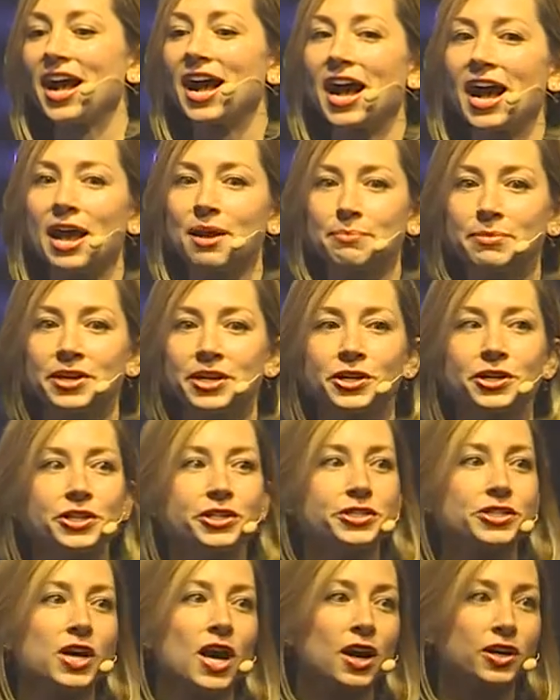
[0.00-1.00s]
I'm here
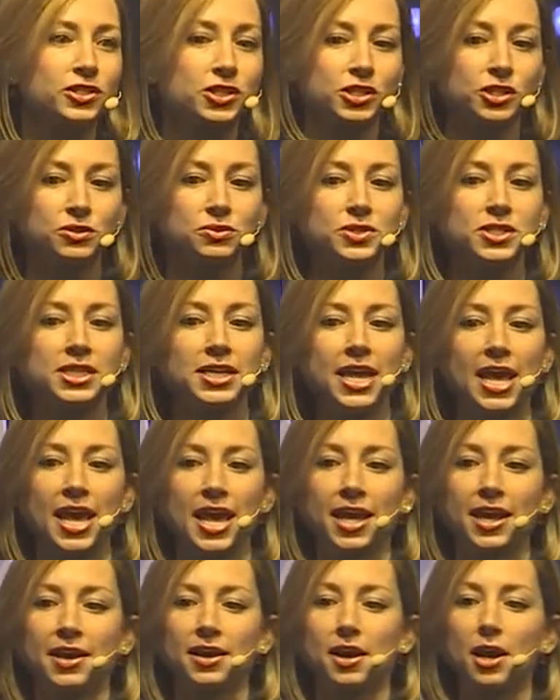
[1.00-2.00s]
to talk to you
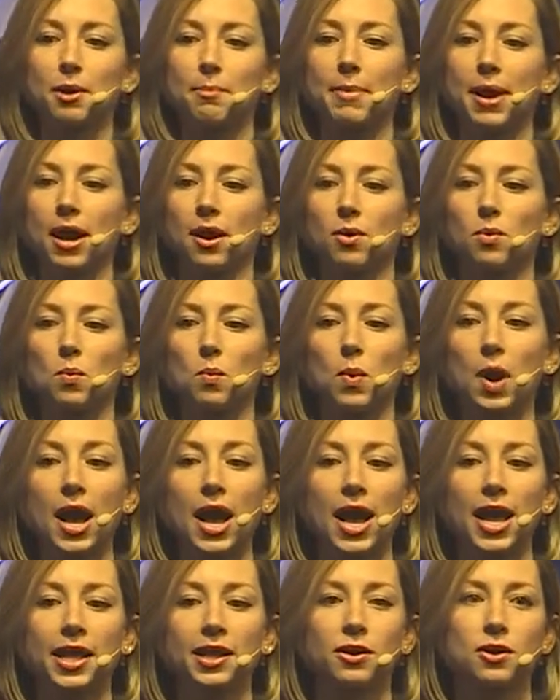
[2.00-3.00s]
today about
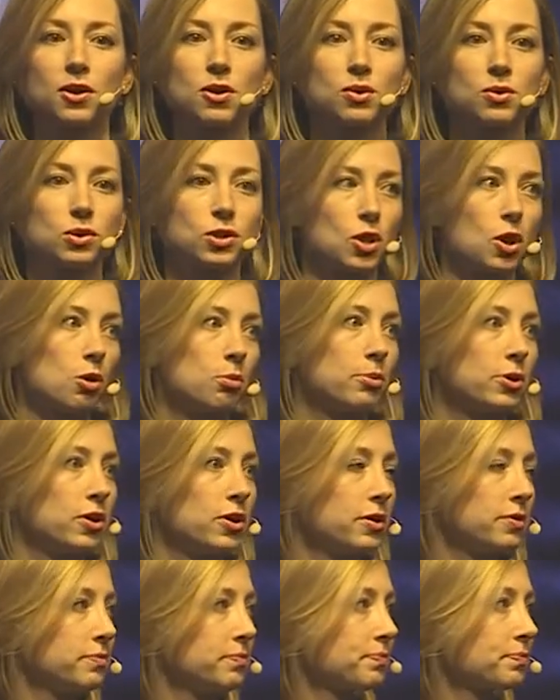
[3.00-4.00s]
why go
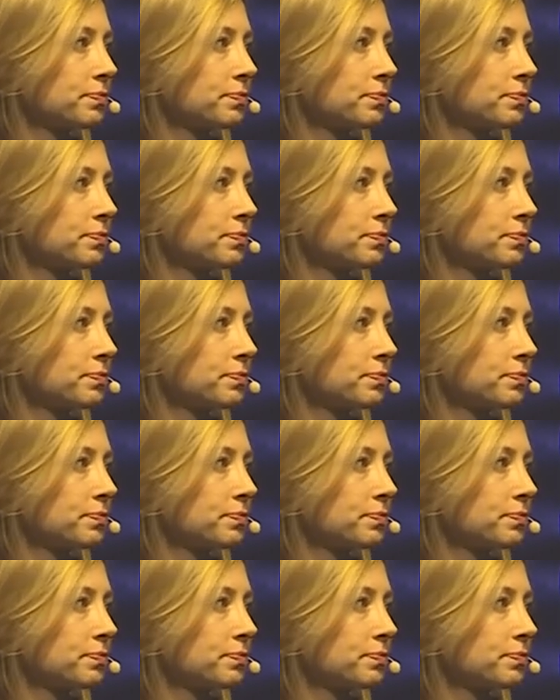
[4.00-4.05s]
global,